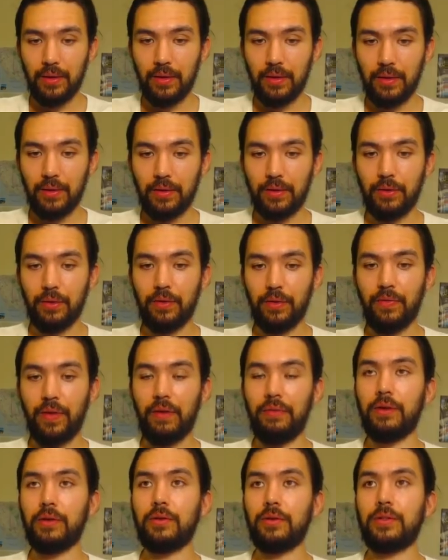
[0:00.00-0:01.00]

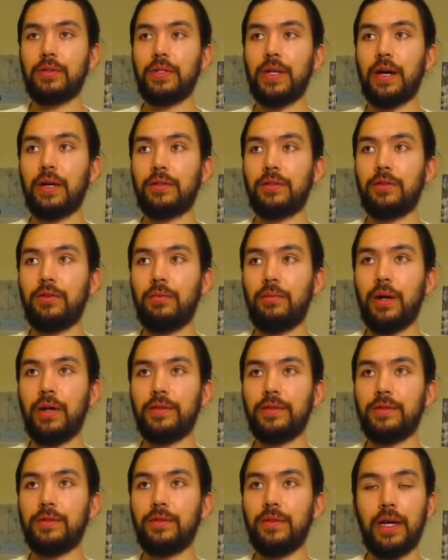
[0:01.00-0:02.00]
3,500 attack to your
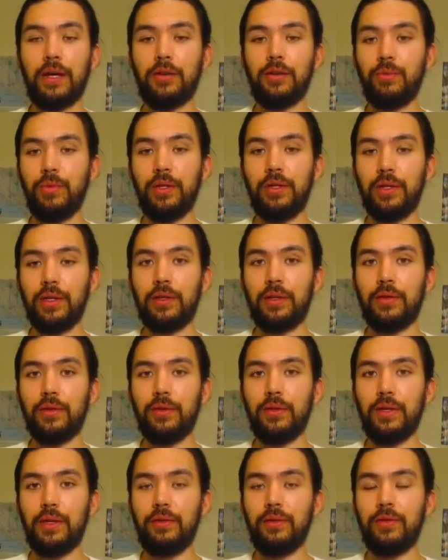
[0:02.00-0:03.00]
monster. That could be
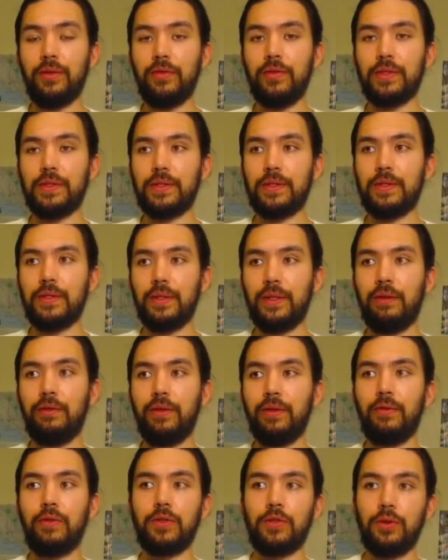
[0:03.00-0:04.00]
lethal, even if
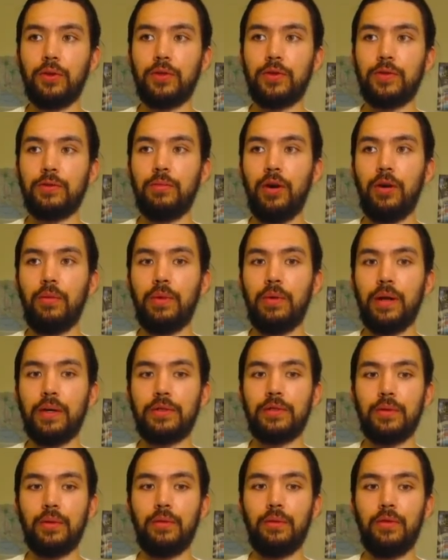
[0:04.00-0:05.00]
it's your small
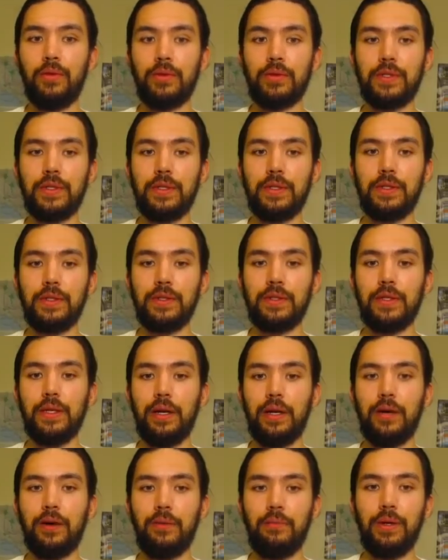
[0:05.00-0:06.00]
monster versus
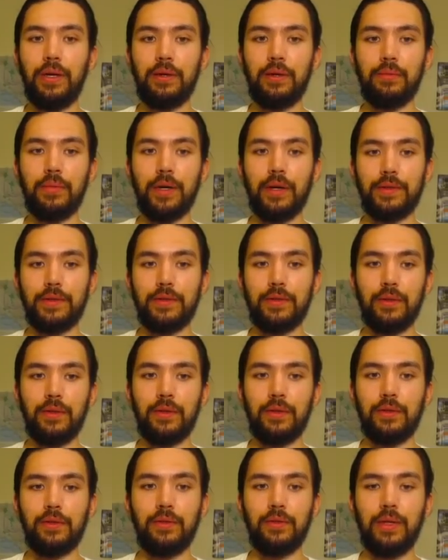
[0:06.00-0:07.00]
their big monster.
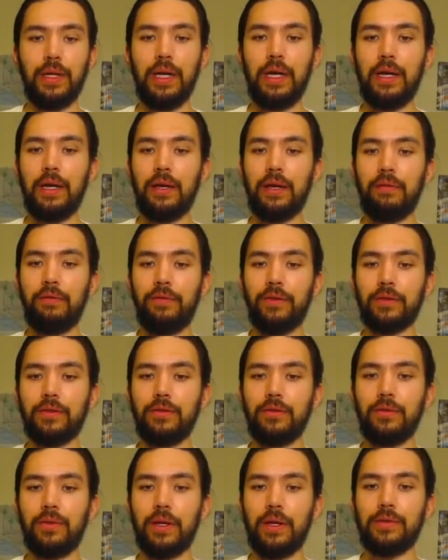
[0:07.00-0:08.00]
It could inflict
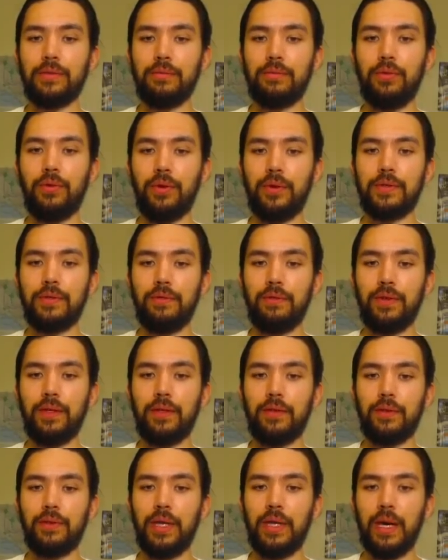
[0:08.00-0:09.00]
2,000 points of
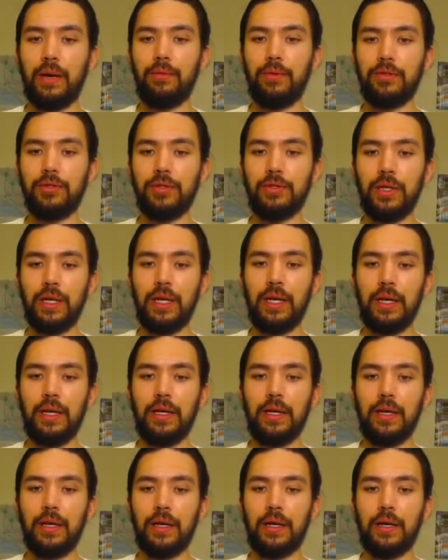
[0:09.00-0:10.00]
lethal damage.
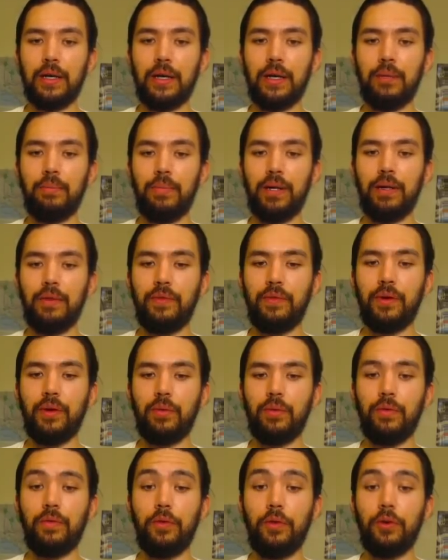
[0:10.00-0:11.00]
A bit of a
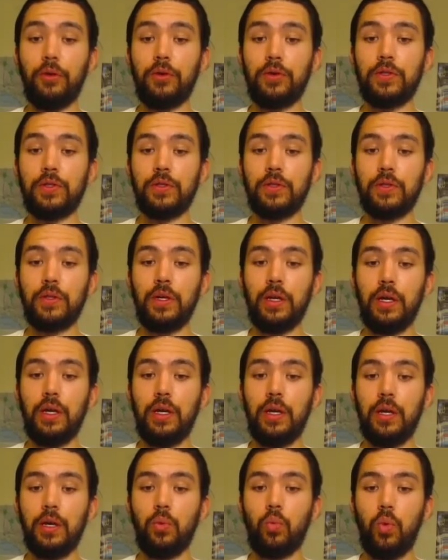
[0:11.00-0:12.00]
reverse
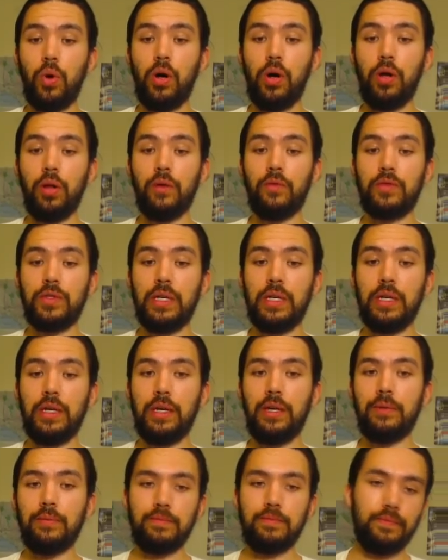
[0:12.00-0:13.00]
Wall of D.